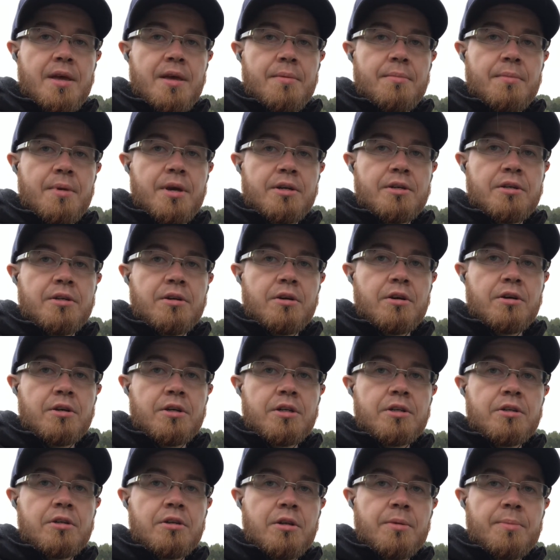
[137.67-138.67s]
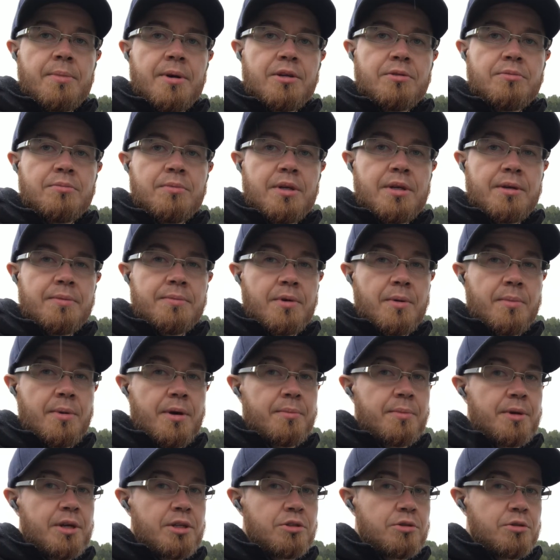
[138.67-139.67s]
made an article about me,
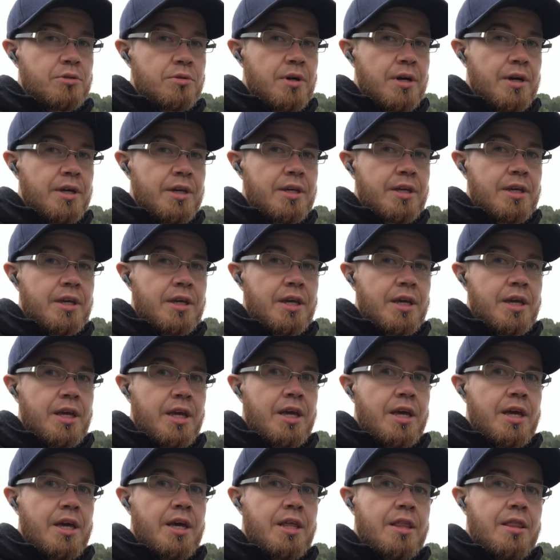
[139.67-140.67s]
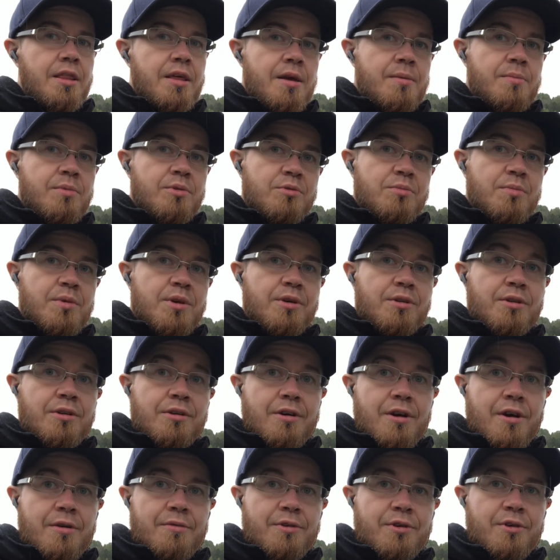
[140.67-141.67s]
about my Thru-hike, and they put me on the
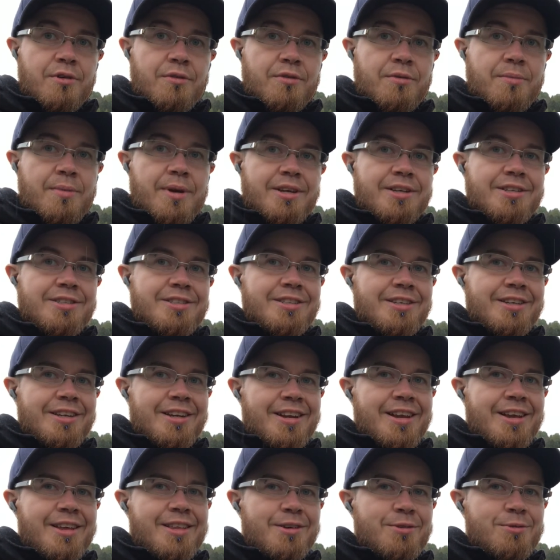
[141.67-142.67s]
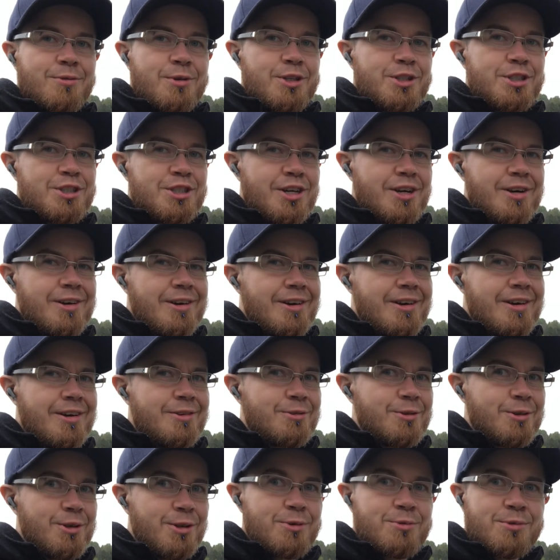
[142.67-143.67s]
cover of the magazine, which I
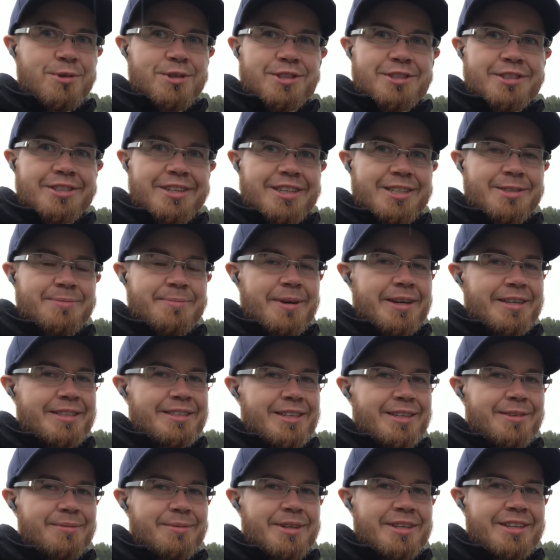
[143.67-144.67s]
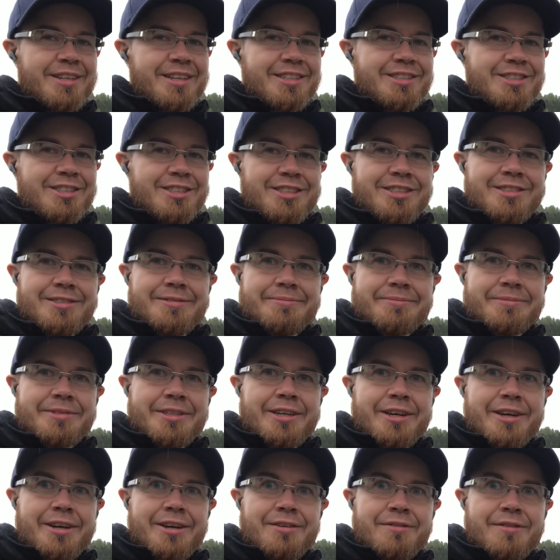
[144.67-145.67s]
really wasn't expecting, but it just
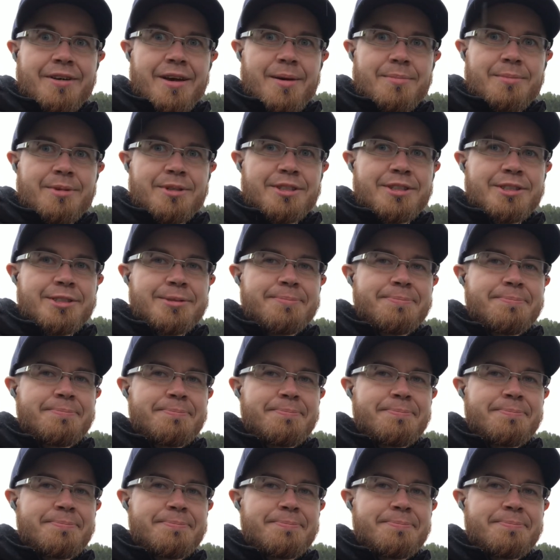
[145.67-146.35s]
kind of happened.